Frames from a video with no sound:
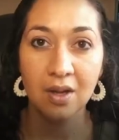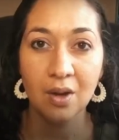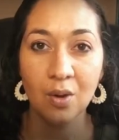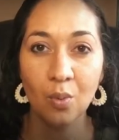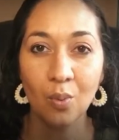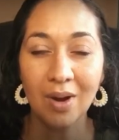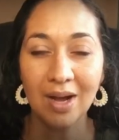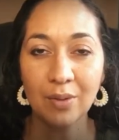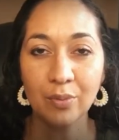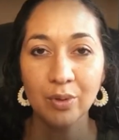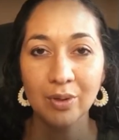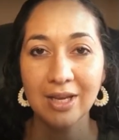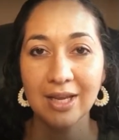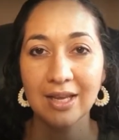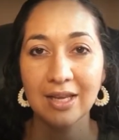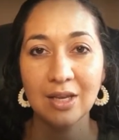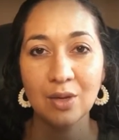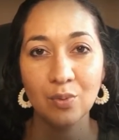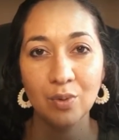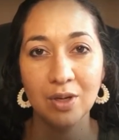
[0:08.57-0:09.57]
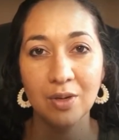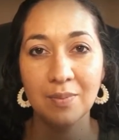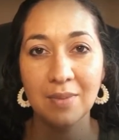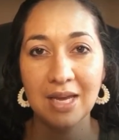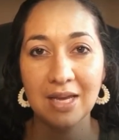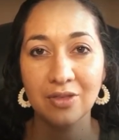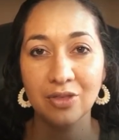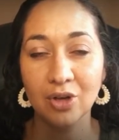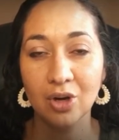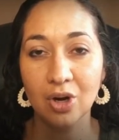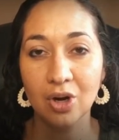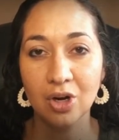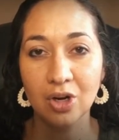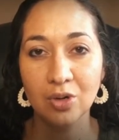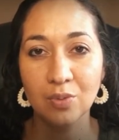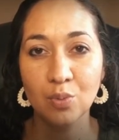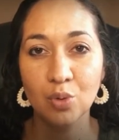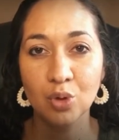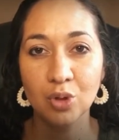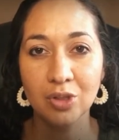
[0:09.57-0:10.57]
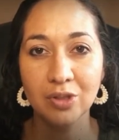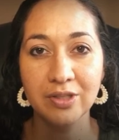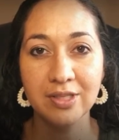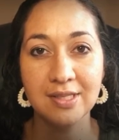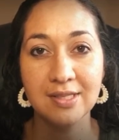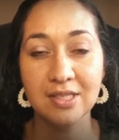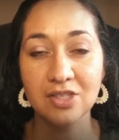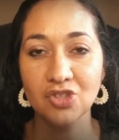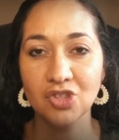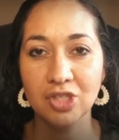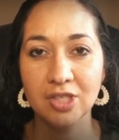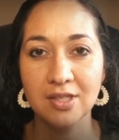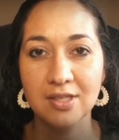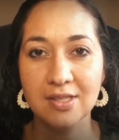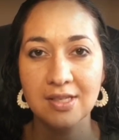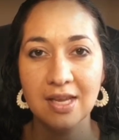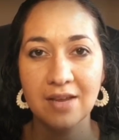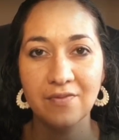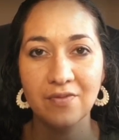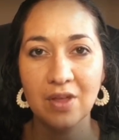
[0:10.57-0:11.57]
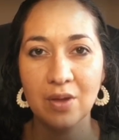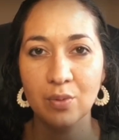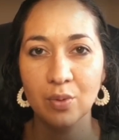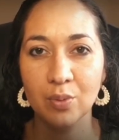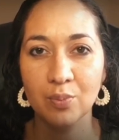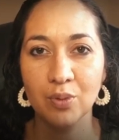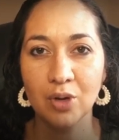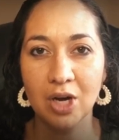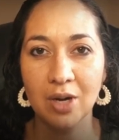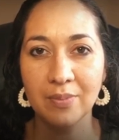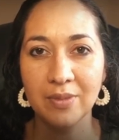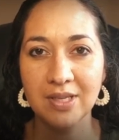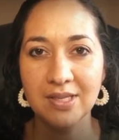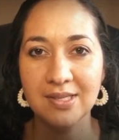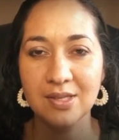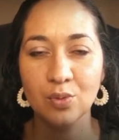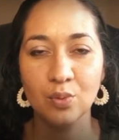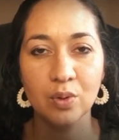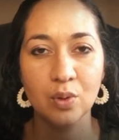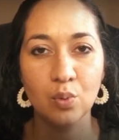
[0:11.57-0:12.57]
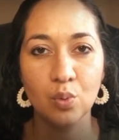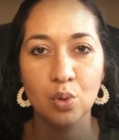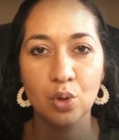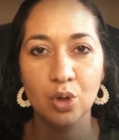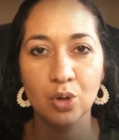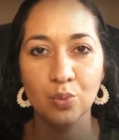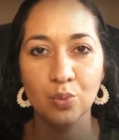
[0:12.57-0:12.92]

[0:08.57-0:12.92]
Why would anyone make the hard moral decisions if they were promised the reward